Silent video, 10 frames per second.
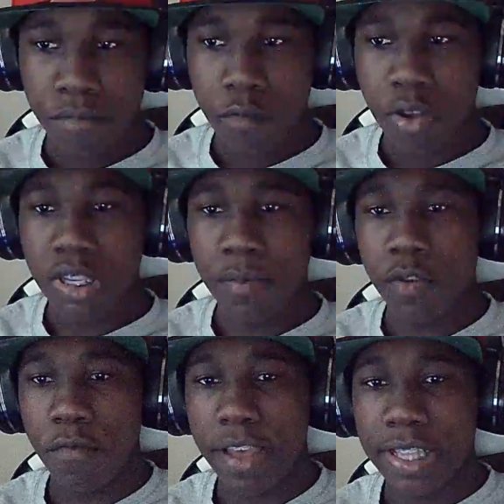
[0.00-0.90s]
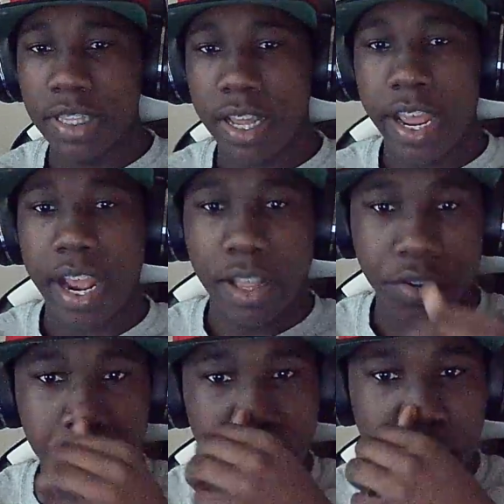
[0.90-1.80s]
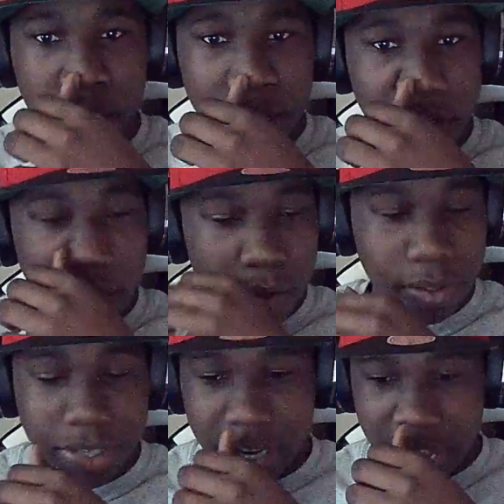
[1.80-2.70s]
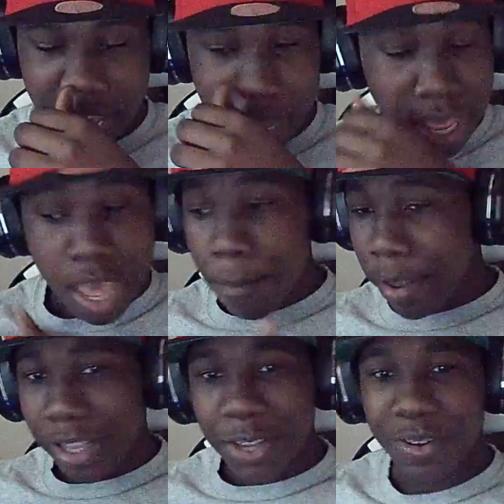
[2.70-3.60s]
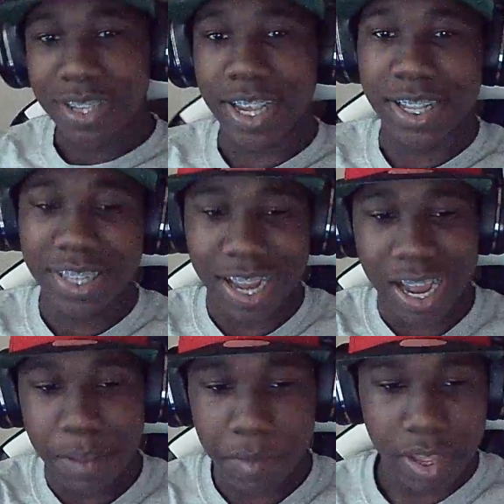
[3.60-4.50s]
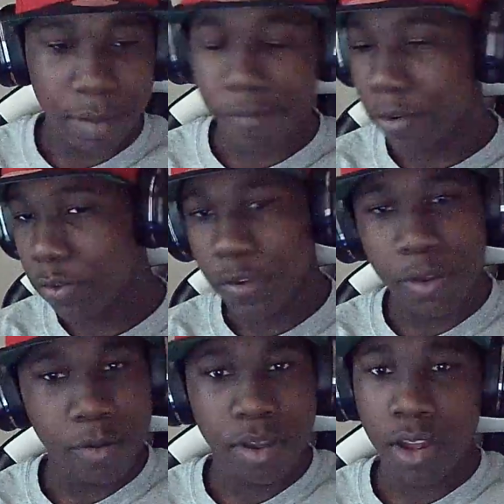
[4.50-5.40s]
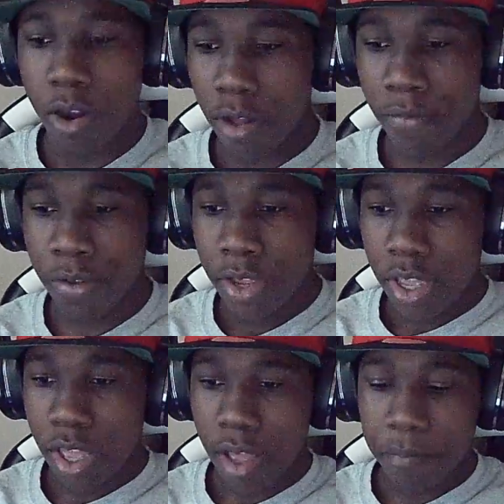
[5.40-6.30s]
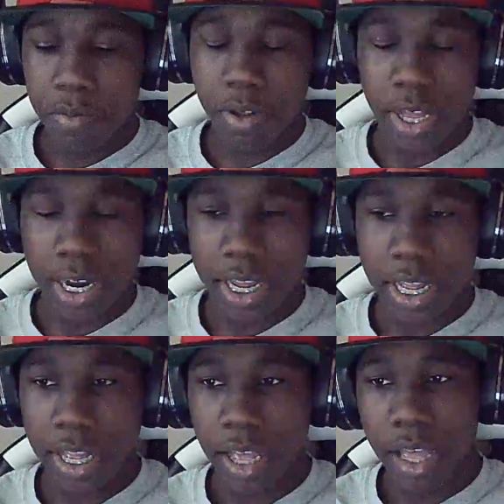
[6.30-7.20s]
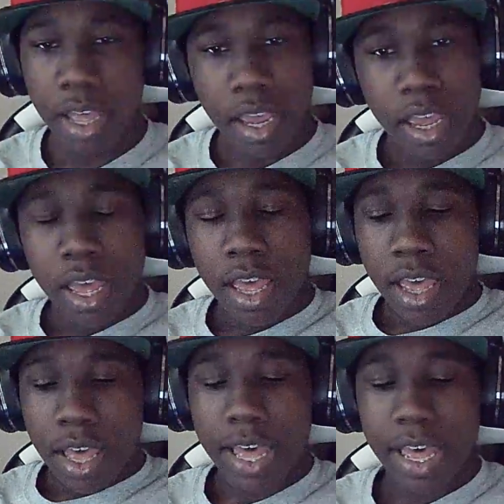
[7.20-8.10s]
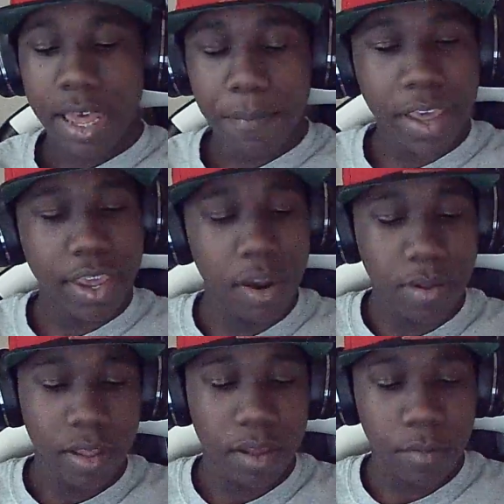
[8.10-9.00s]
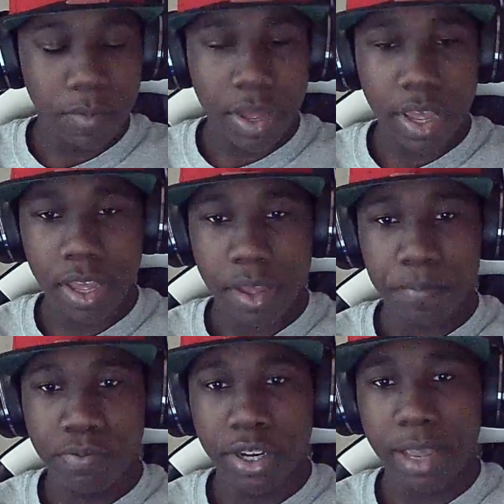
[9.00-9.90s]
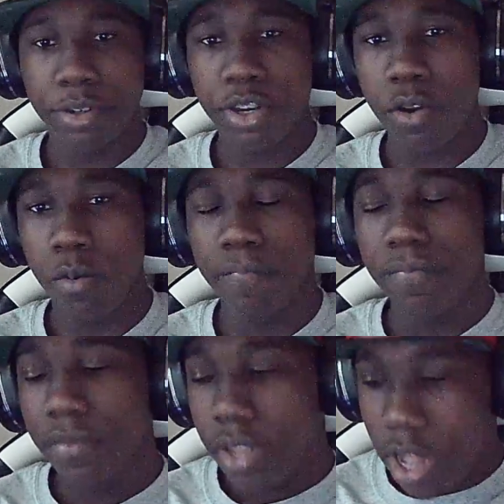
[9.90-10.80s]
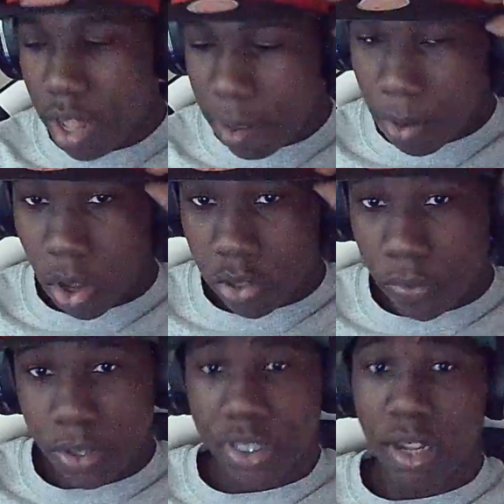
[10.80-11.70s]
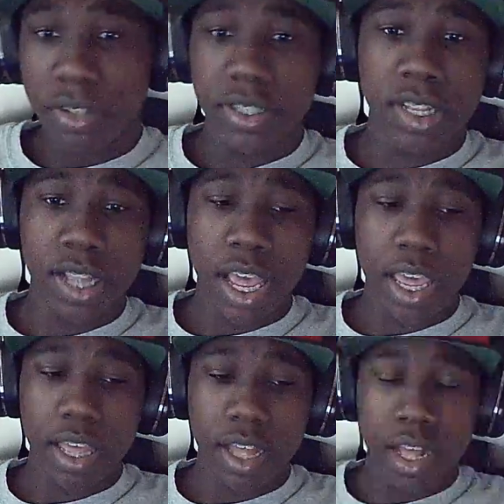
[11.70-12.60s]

What's up YouTube fans, Lena and I'm here back another video and today making this for the second time. Um, first video cut off, uh, but uh, back here in, with my uh, pregame show. Um, Hawks versus Celtics tonight.